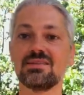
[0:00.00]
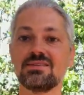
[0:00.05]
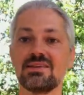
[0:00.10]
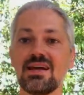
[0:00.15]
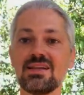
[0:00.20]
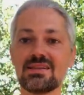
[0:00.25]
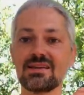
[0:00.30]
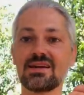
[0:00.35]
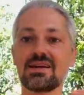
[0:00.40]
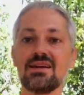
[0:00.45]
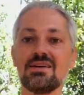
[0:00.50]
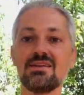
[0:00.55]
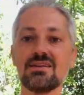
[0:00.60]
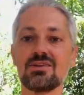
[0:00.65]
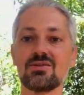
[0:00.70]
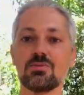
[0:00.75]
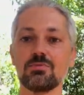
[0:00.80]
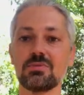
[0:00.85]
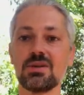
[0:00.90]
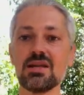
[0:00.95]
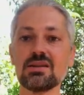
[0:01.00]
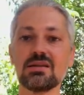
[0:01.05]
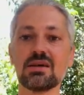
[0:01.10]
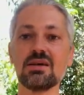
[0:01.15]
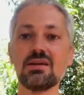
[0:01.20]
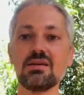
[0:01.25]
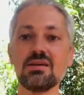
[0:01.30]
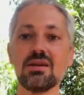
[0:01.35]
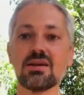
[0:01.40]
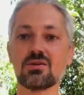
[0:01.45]
Datiginadum,
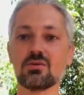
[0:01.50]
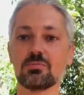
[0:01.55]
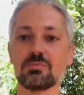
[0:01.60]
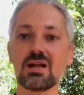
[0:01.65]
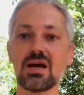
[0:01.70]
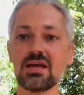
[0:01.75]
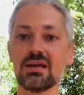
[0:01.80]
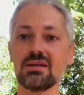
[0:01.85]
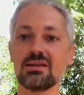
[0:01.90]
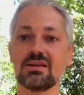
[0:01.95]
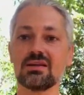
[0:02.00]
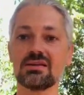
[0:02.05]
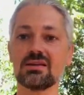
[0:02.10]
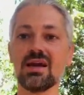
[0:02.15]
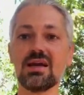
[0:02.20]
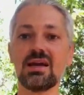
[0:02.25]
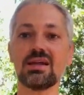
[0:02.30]
datiginadum, takita,